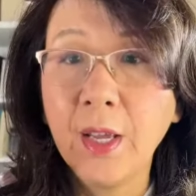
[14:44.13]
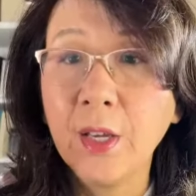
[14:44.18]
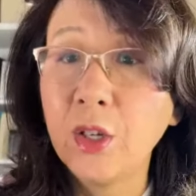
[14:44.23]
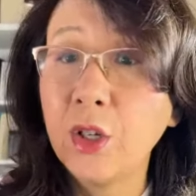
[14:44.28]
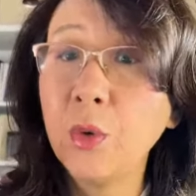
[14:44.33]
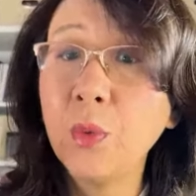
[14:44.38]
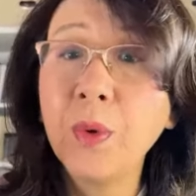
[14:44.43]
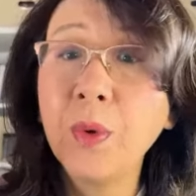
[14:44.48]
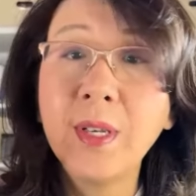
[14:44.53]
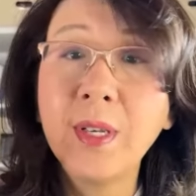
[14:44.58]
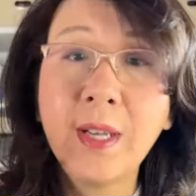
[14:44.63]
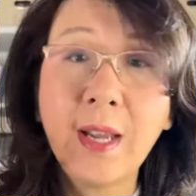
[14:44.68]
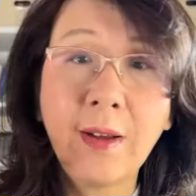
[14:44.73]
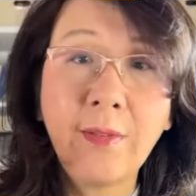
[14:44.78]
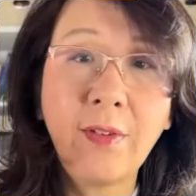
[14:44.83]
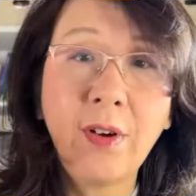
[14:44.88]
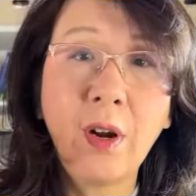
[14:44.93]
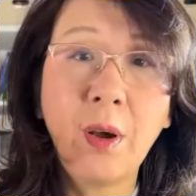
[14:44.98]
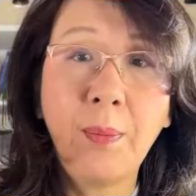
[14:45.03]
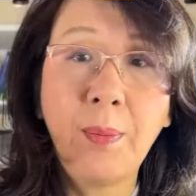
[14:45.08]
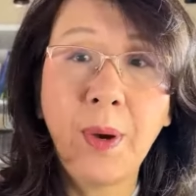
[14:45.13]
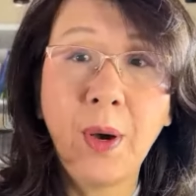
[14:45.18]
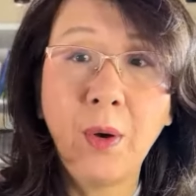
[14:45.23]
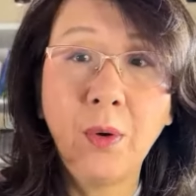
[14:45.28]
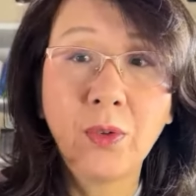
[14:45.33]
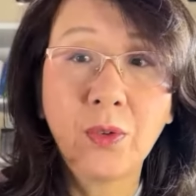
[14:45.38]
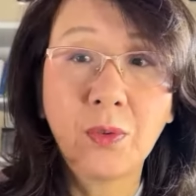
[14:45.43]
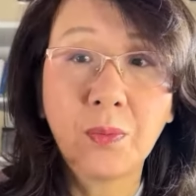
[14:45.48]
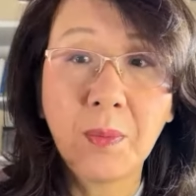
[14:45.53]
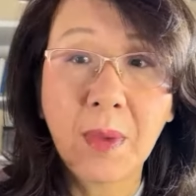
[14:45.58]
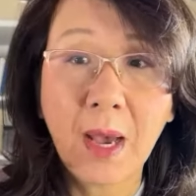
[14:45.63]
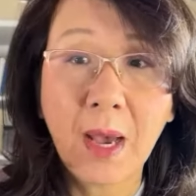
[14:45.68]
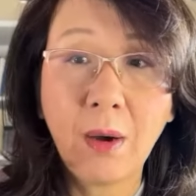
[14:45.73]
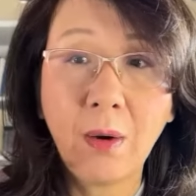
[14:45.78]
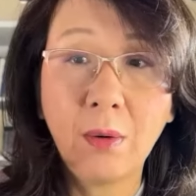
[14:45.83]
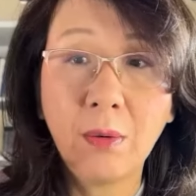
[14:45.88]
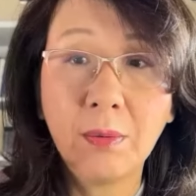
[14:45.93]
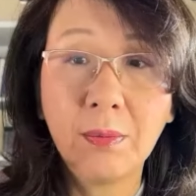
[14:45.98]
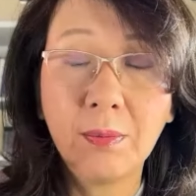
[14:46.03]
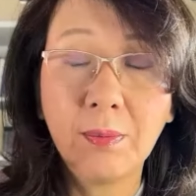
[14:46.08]
She would never oppose
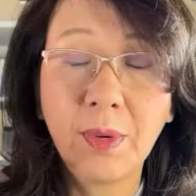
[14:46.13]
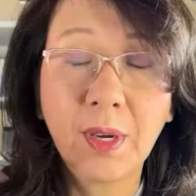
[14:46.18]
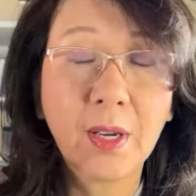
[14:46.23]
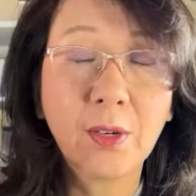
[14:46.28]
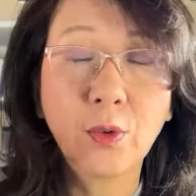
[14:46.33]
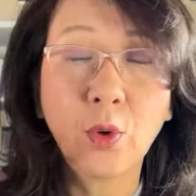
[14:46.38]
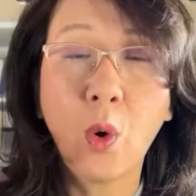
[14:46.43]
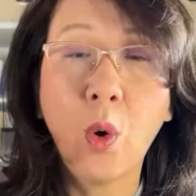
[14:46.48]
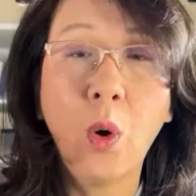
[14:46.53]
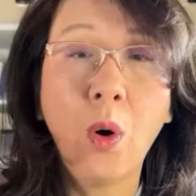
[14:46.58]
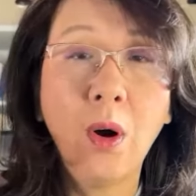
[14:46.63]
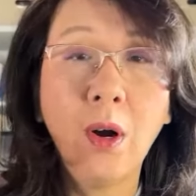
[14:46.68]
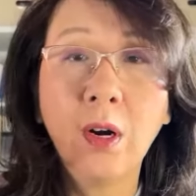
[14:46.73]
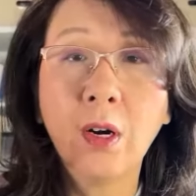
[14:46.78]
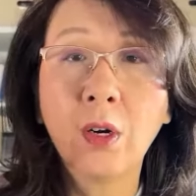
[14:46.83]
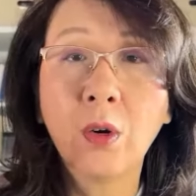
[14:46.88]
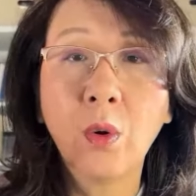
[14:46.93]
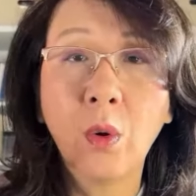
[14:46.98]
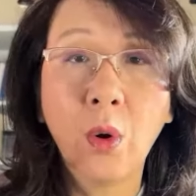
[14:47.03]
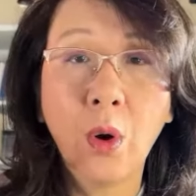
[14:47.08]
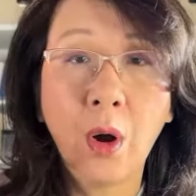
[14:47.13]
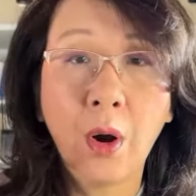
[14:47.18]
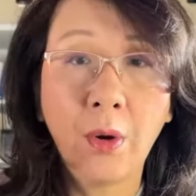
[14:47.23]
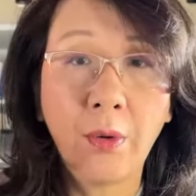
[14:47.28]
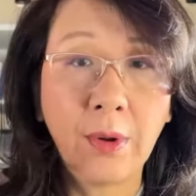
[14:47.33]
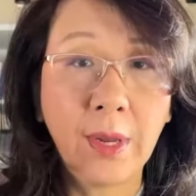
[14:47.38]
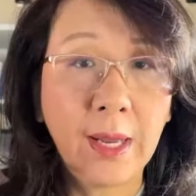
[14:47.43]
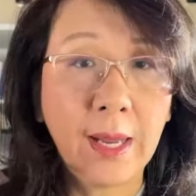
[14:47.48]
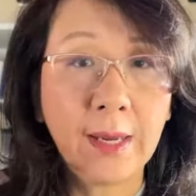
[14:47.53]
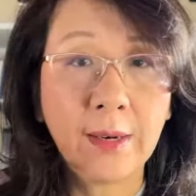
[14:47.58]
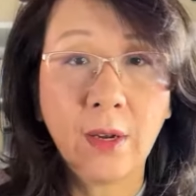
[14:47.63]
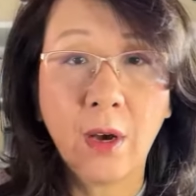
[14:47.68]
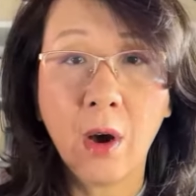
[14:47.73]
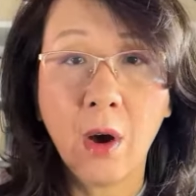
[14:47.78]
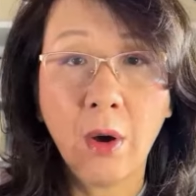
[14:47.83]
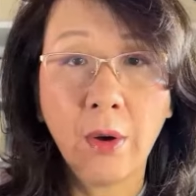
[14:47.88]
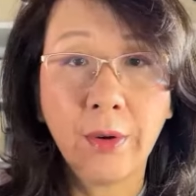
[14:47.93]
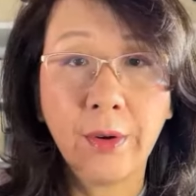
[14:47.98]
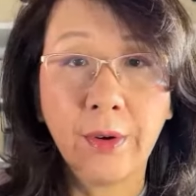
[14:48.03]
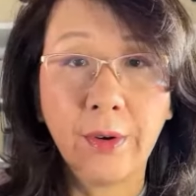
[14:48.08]
Mao because all her glory and
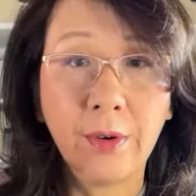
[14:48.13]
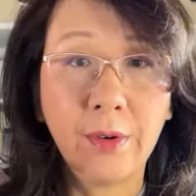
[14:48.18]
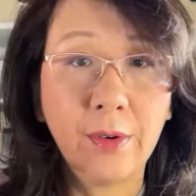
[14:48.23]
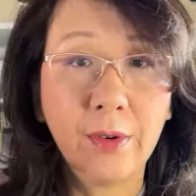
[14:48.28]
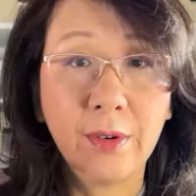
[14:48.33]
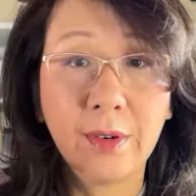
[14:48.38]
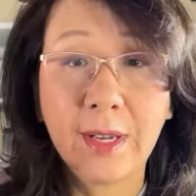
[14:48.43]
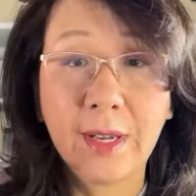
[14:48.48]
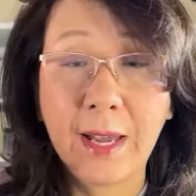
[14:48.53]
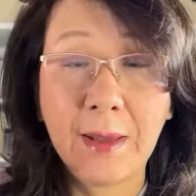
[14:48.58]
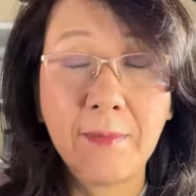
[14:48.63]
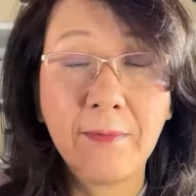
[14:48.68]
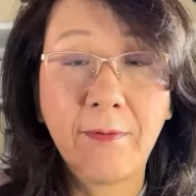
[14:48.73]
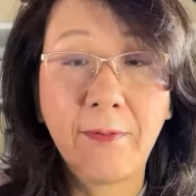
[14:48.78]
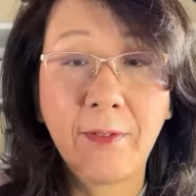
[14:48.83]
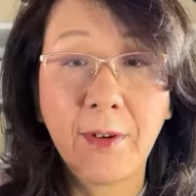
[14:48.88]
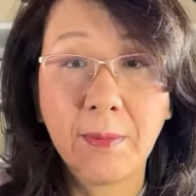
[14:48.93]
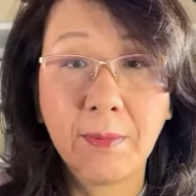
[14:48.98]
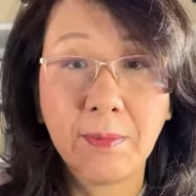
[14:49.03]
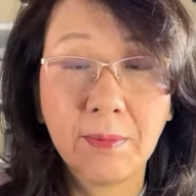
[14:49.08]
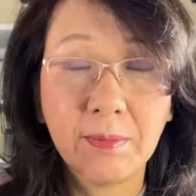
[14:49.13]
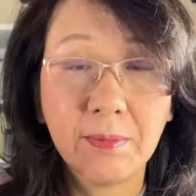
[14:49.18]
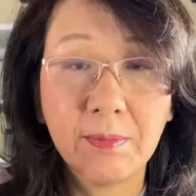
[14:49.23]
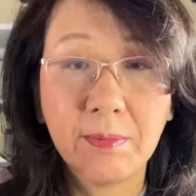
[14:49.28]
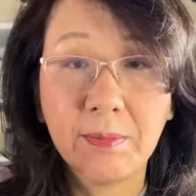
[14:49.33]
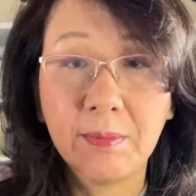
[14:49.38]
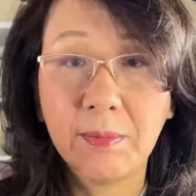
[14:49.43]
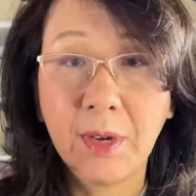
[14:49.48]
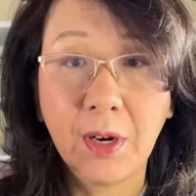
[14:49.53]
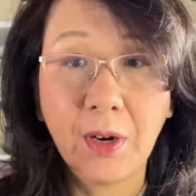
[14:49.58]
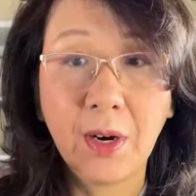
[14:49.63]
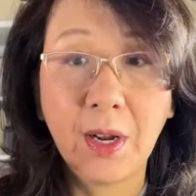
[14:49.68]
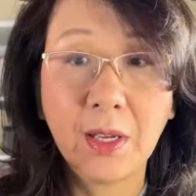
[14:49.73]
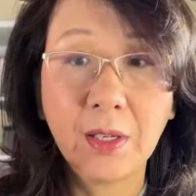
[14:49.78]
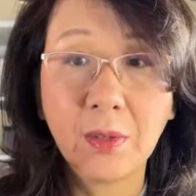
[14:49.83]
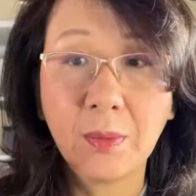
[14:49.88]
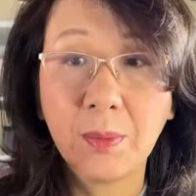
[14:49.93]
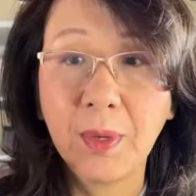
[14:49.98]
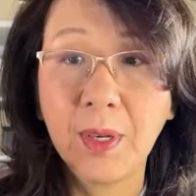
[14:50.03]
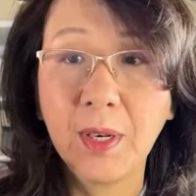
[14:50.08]
honor came from her
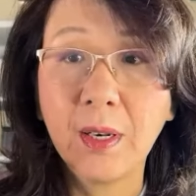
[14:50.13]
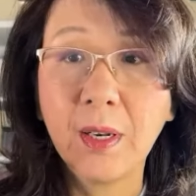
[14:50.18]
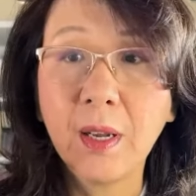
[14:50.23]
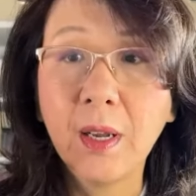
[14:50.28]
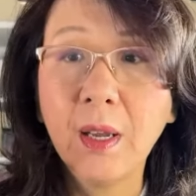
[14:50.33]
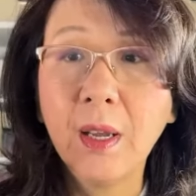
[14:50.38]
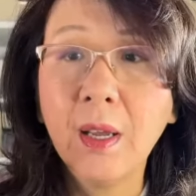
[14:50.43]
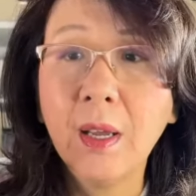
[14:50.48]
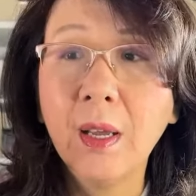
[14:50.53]
husband.